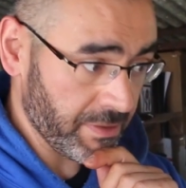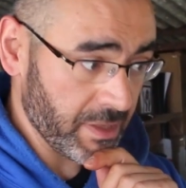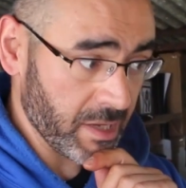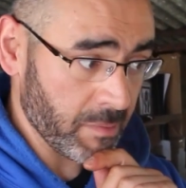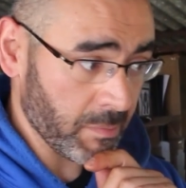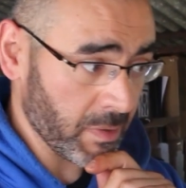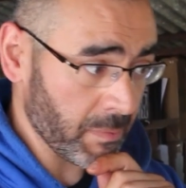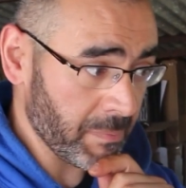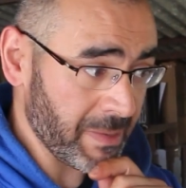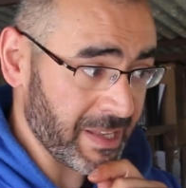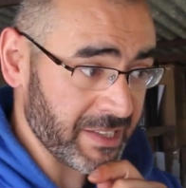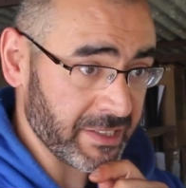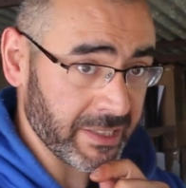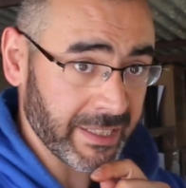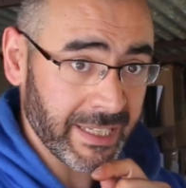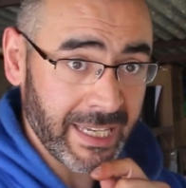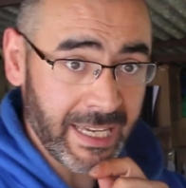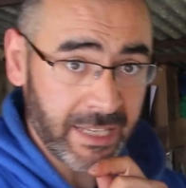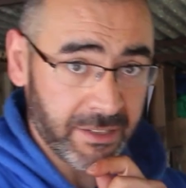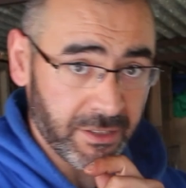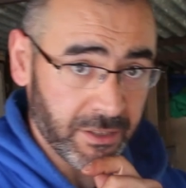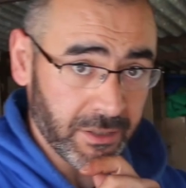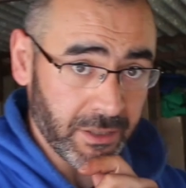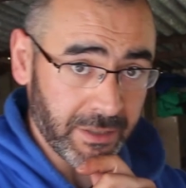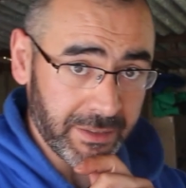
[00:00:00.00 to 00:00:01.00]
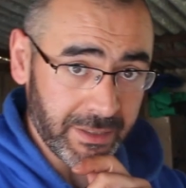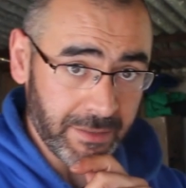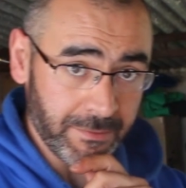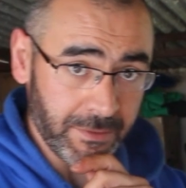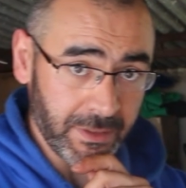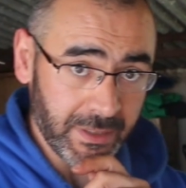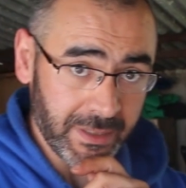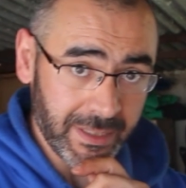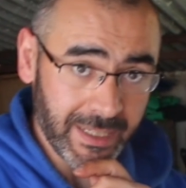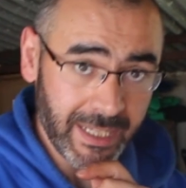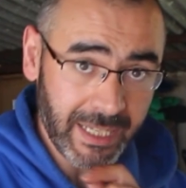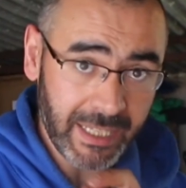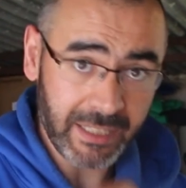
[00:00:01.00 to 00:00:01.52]
thermal pads, again, you've got
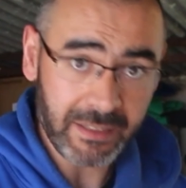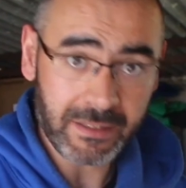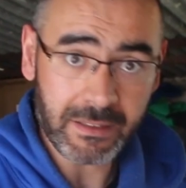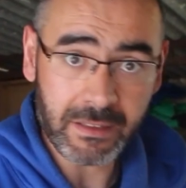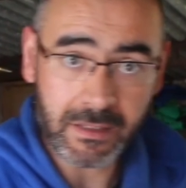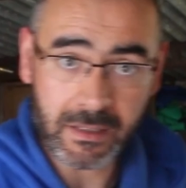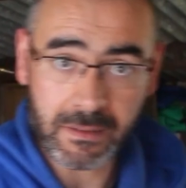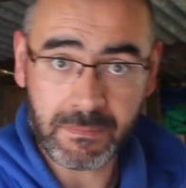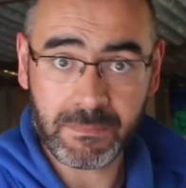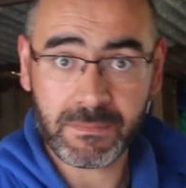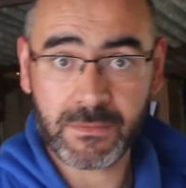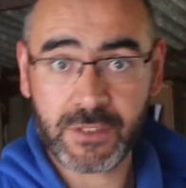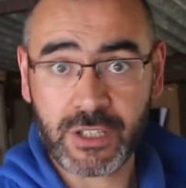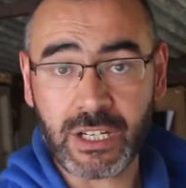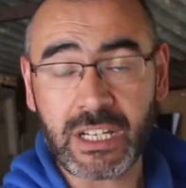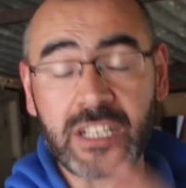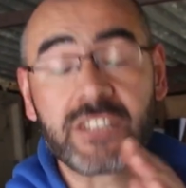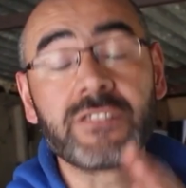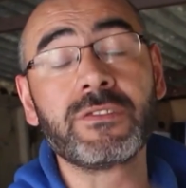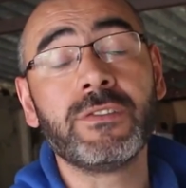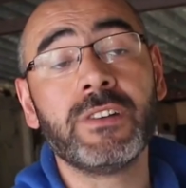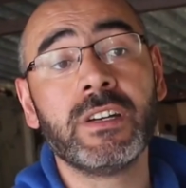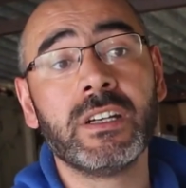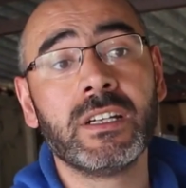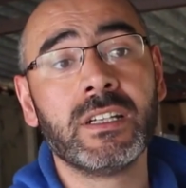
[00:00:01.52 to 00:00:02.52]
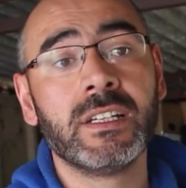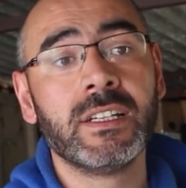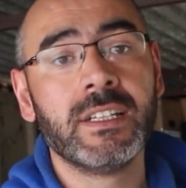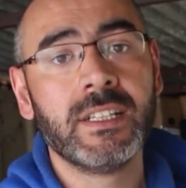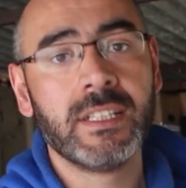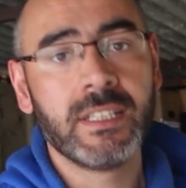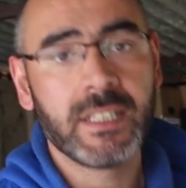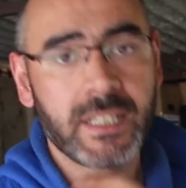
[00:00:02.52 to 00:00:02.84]
different heat transfer.